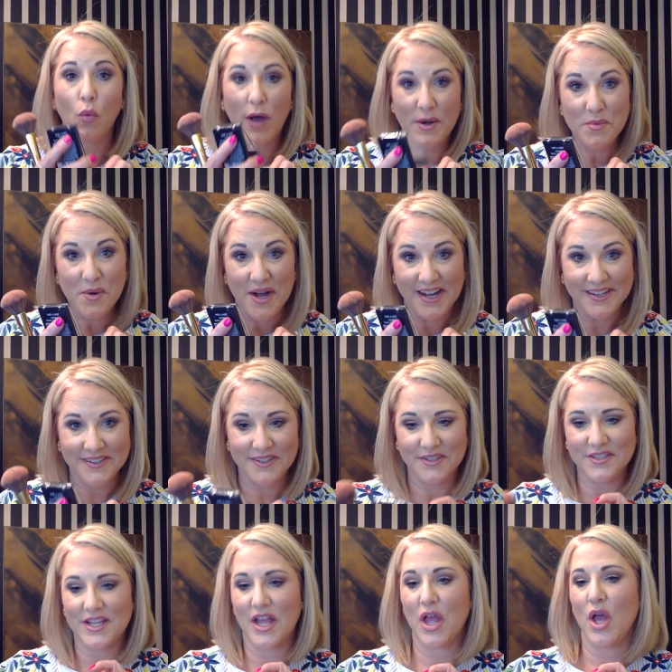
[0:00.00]
Wet n
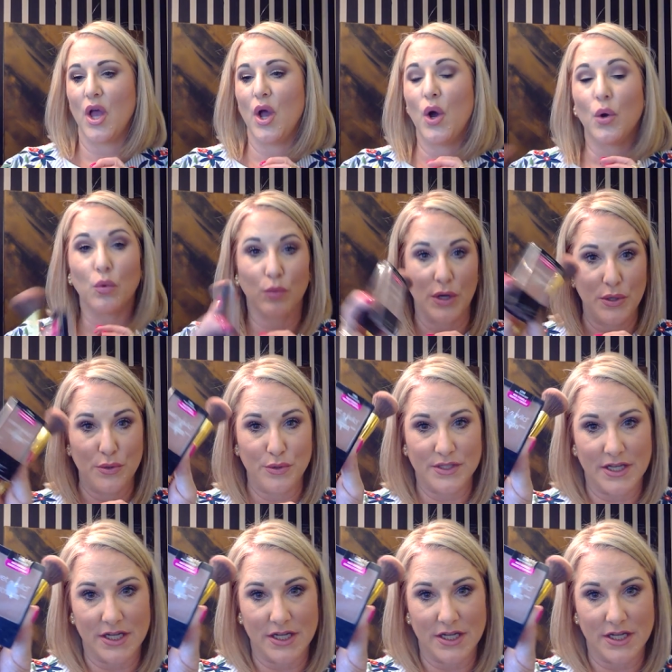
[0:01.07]
Wild Rose